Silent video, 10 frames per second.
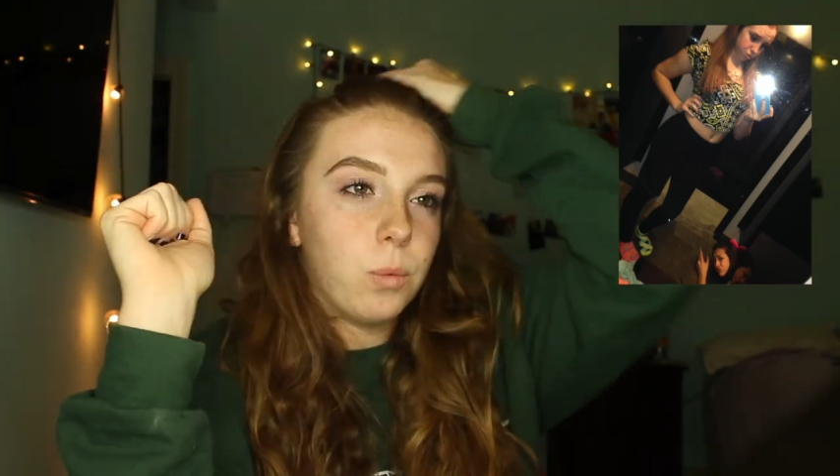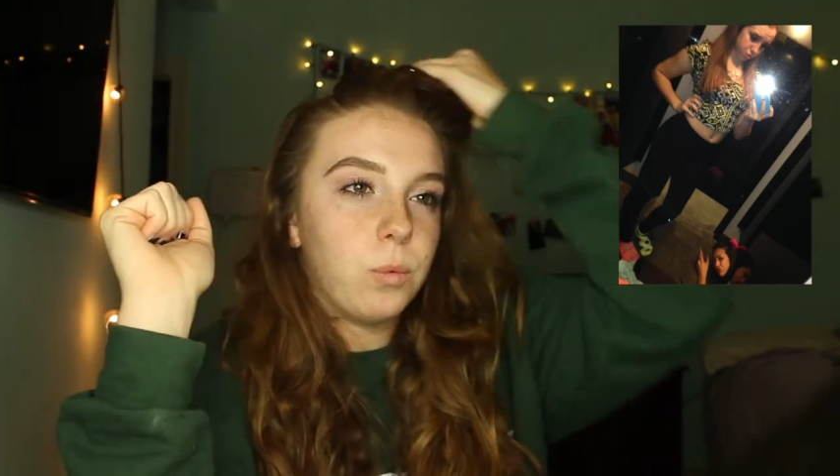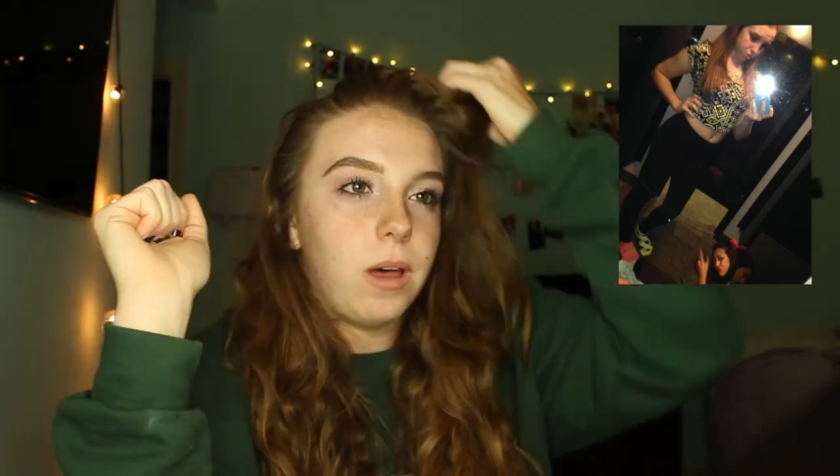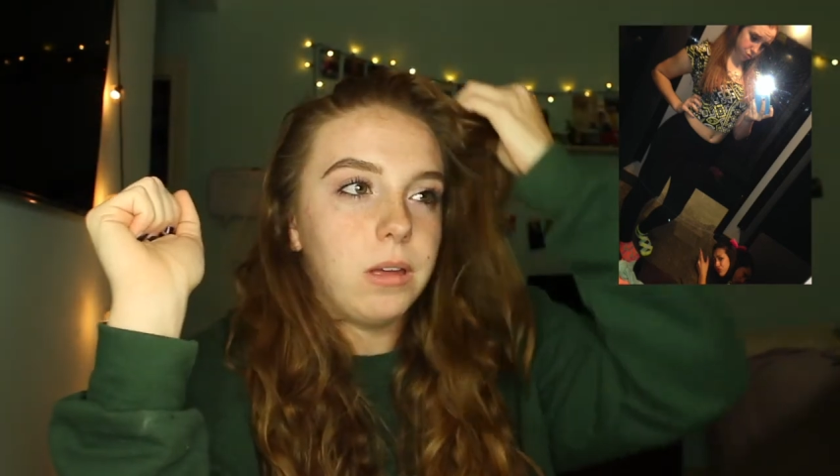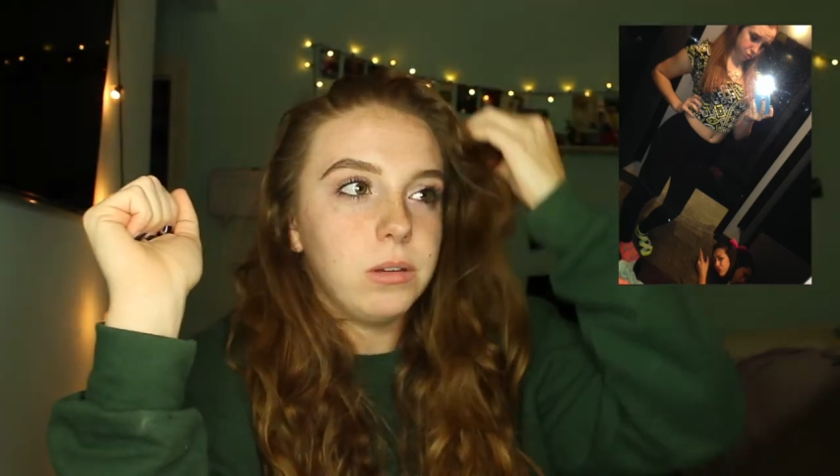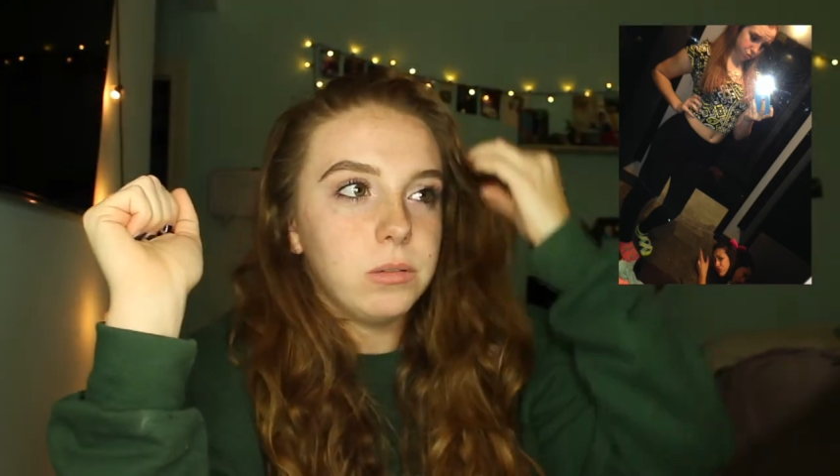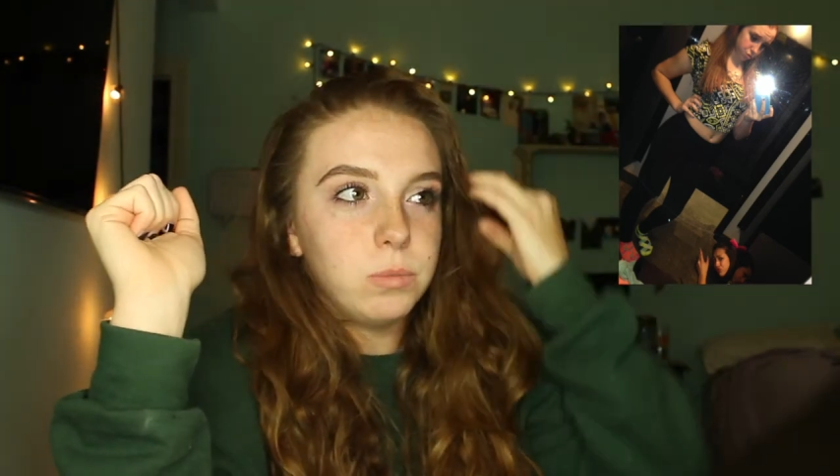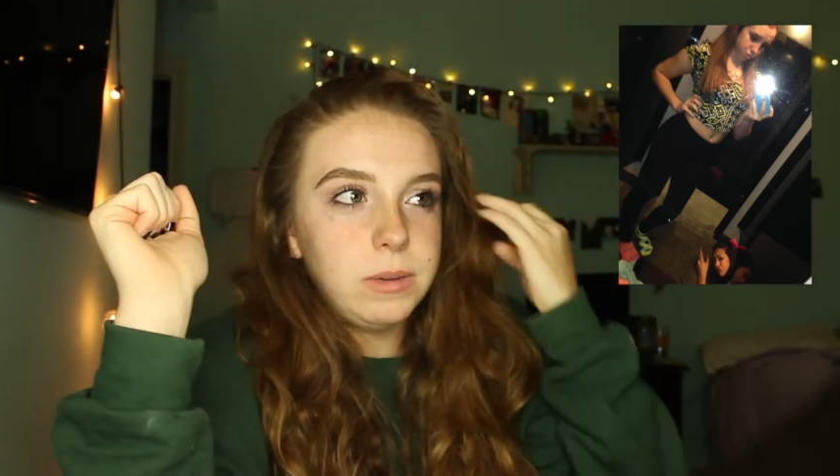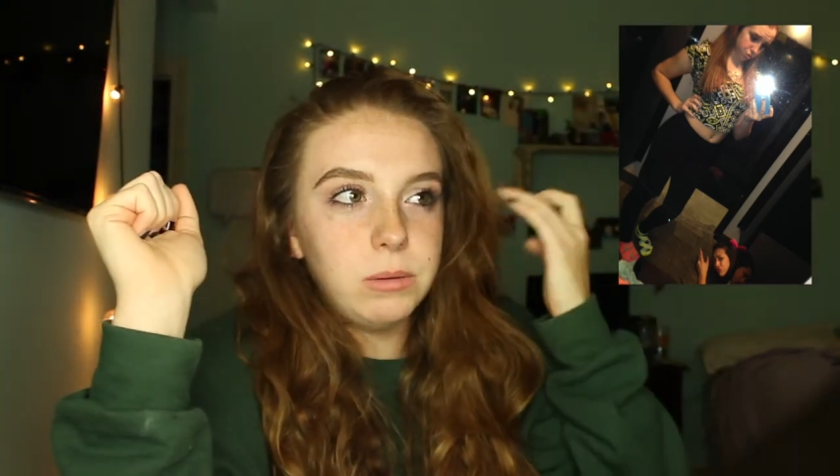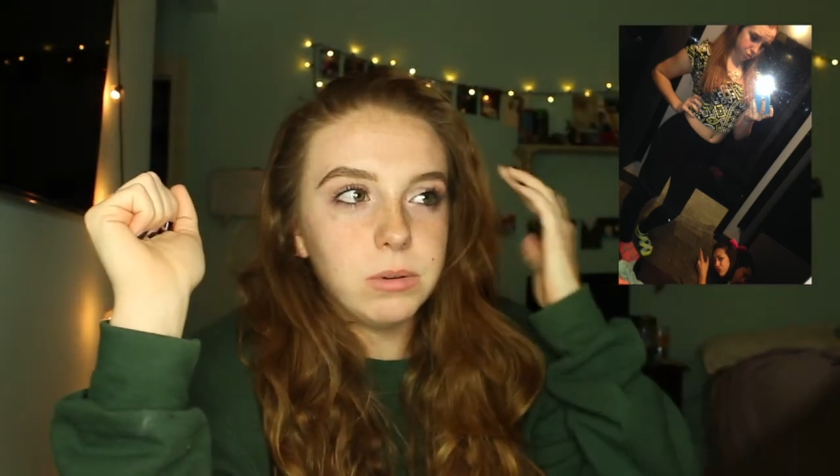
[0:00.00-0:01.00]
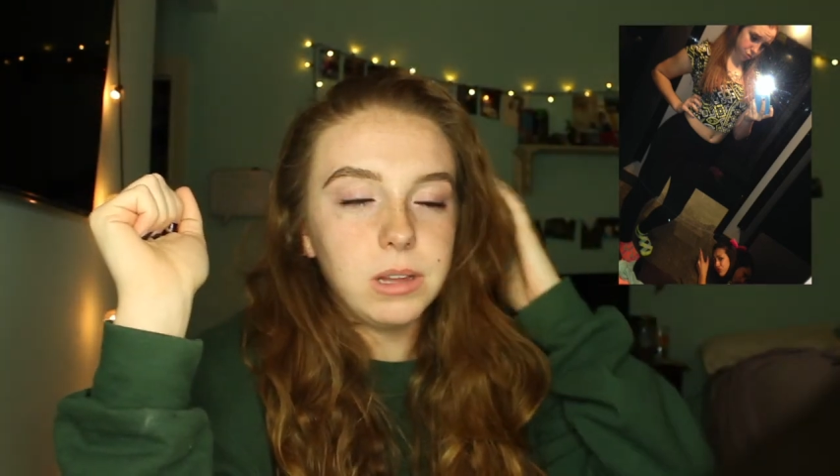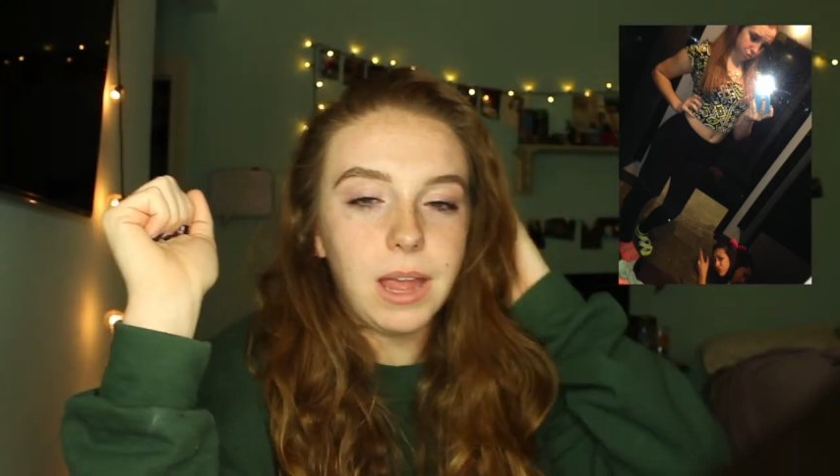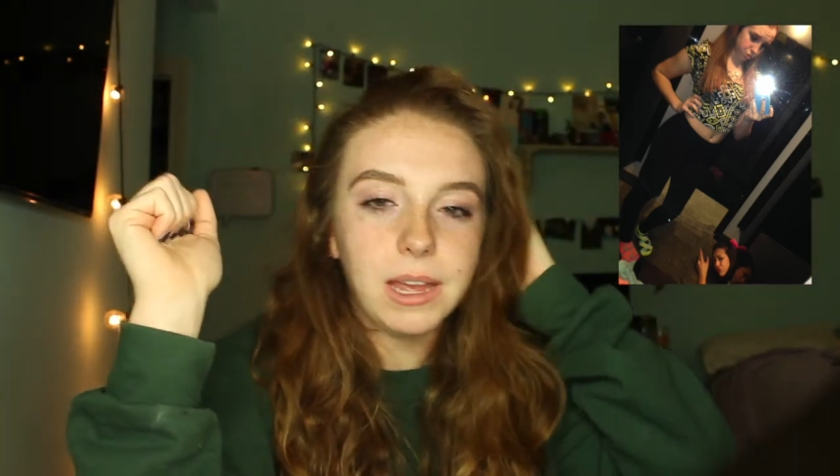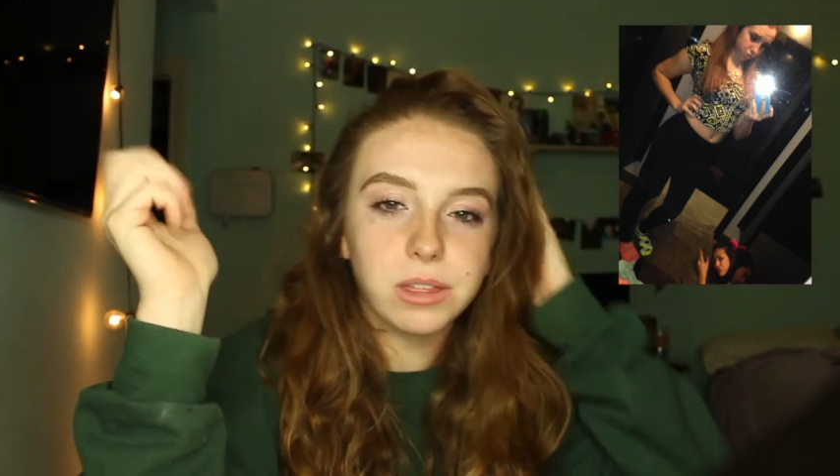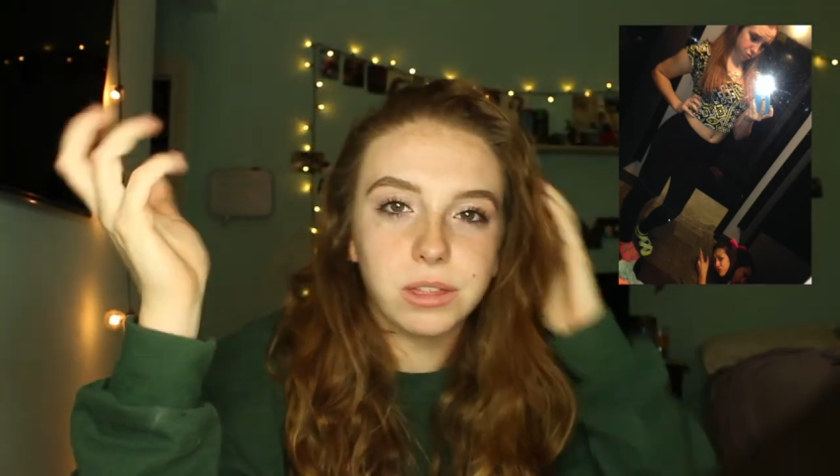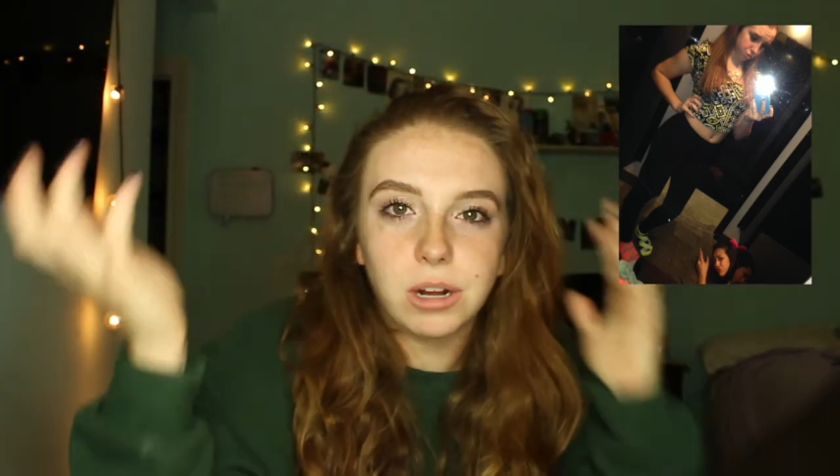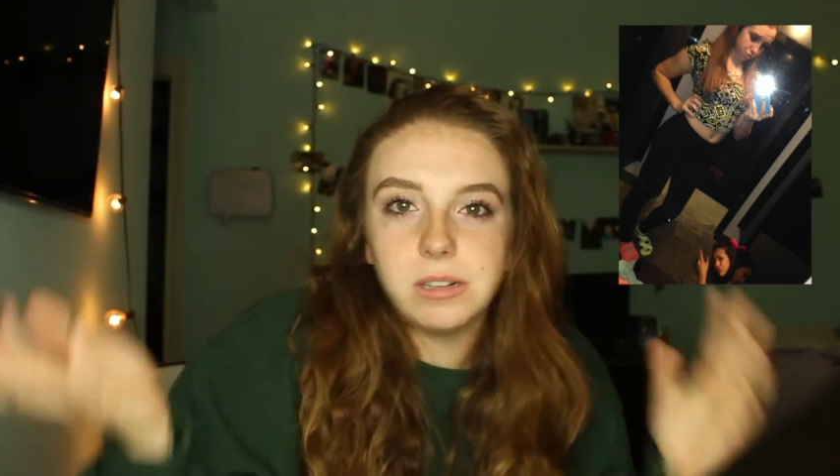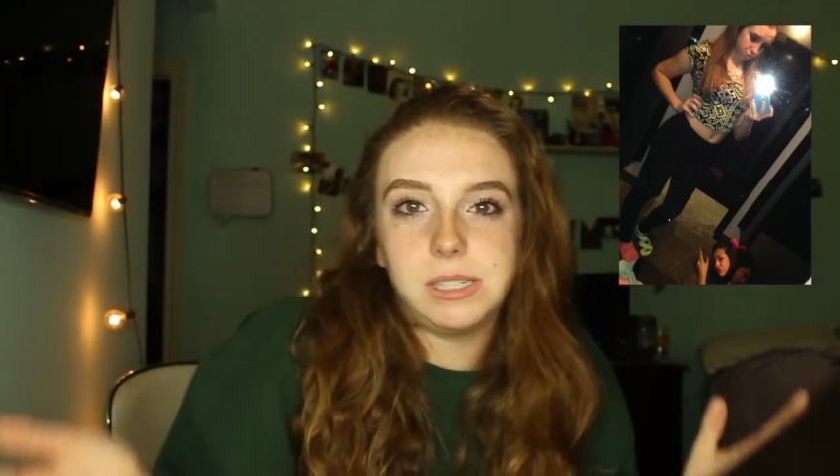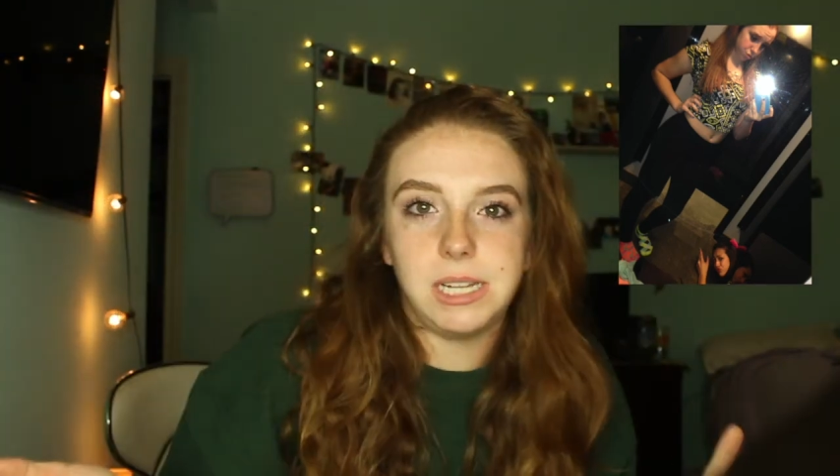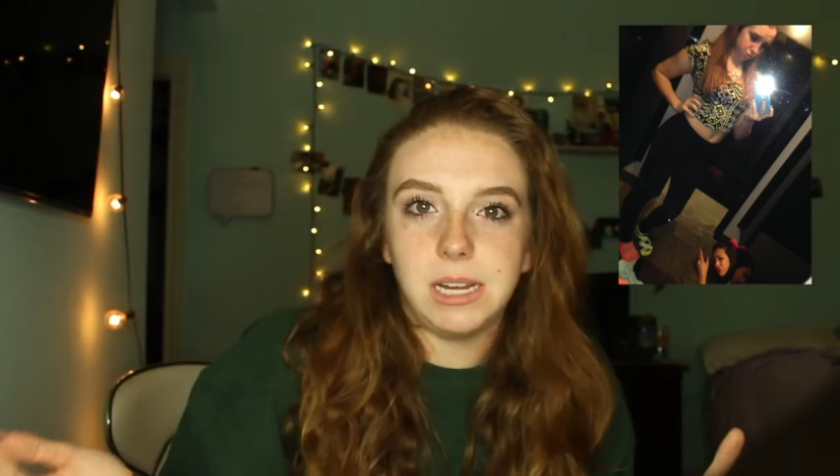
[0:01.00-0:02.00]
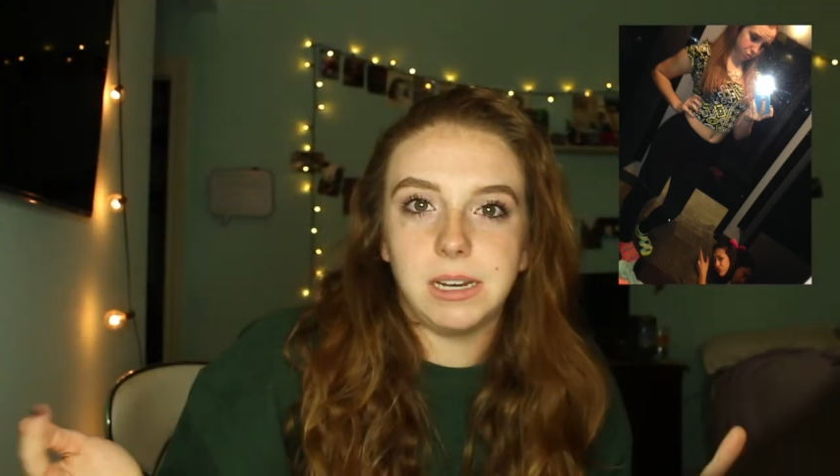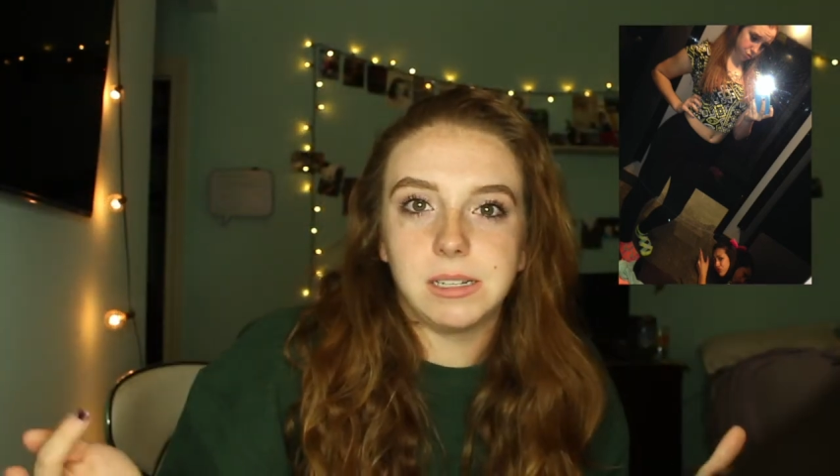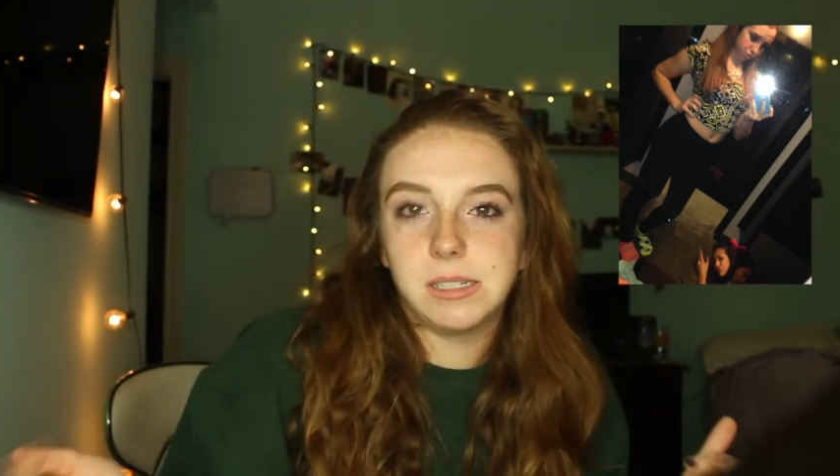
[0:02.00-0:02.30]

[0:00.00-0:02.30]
Well, we were like 13.